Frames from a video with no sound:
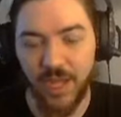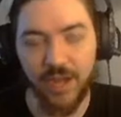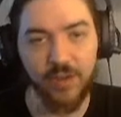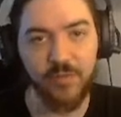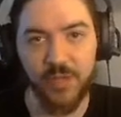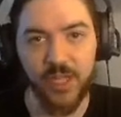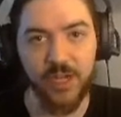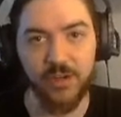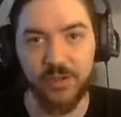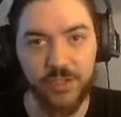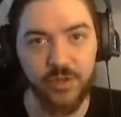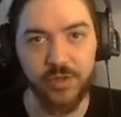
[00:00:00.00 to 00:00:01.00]
of
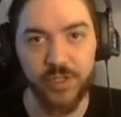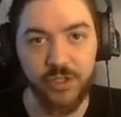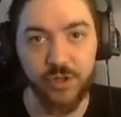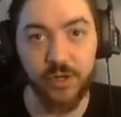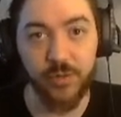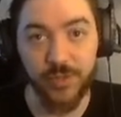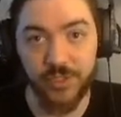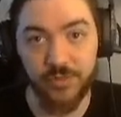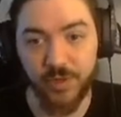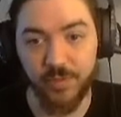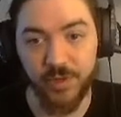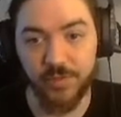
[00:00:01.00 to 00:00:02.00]
players don't enjoy, which is
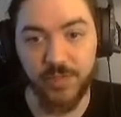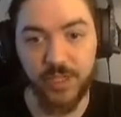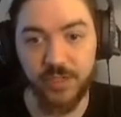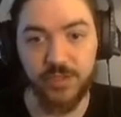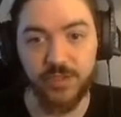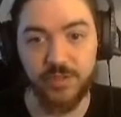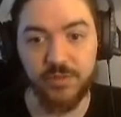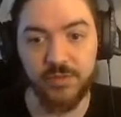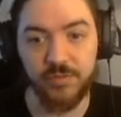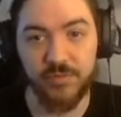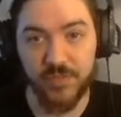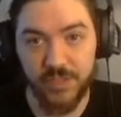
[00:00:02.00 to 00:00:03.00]
why most players are
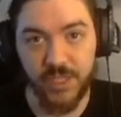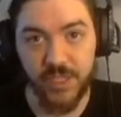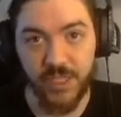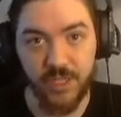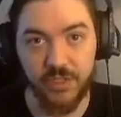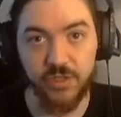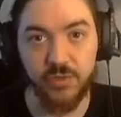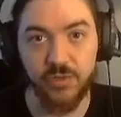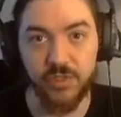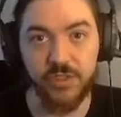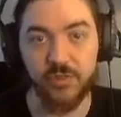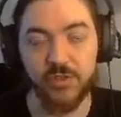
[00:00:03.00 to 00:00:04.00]
sticking to the
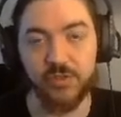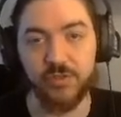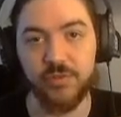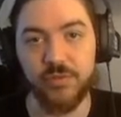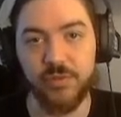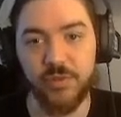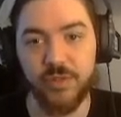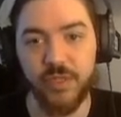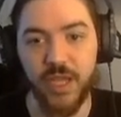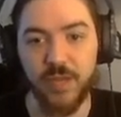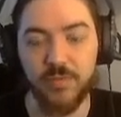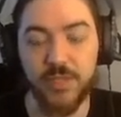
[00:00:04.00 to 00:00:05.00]
social
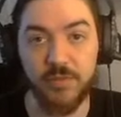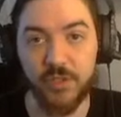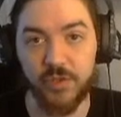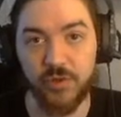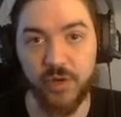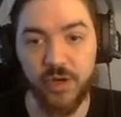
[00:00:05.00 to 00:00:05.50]
games, I'm sure.